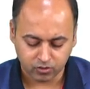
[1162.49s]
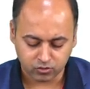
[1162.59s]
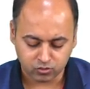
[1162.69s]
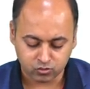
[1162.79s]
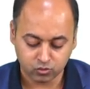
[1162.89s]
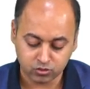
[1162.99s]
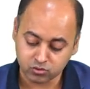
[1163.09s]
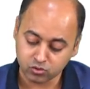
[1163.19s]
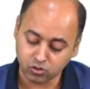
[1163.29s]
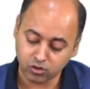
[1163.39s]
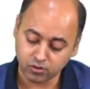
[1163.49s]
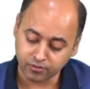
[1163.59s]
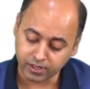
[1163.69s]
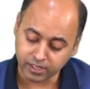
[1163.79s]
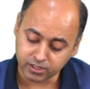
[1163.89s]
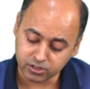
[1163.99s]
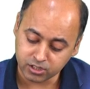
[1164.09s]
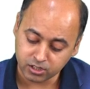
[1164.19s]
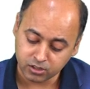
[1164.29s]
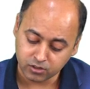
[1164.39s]
Source of
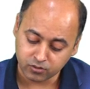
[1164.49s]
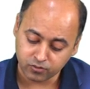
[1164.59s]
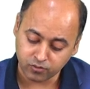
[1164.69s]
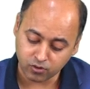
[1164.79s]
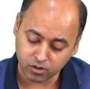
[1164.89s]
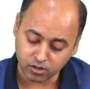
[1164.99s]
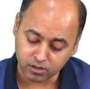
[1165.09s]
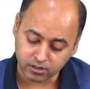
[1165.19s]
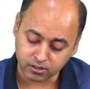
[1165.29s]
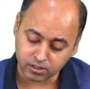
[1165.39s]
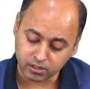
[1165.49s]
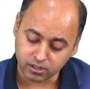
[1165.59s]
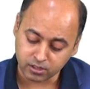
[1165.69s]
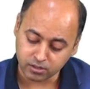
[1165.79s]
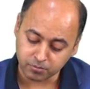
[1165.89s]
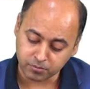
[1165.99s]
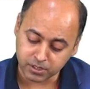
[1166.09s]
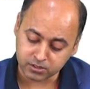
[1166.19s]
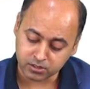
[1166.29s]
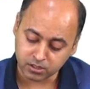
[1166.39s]
energy for the
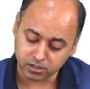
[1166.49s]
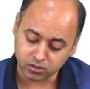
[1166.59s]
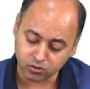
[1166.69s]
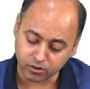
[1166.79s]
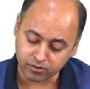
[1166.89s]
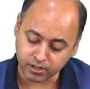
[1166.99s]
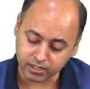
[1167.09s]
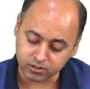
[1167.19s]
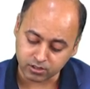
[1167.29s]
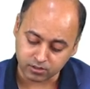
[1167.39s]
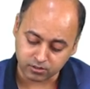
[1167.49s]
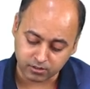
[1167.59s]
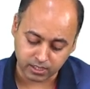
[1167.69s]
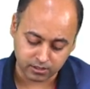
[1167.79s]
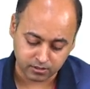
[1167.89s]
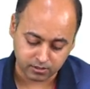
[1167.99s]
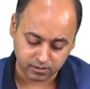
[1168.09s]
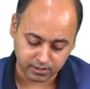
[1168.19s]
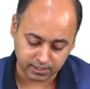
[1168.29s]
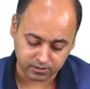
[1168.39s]
muscle contraction, right?
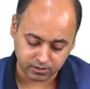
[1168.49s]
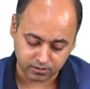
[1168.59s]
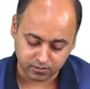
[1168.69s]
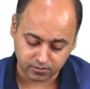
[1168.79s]
Let's see.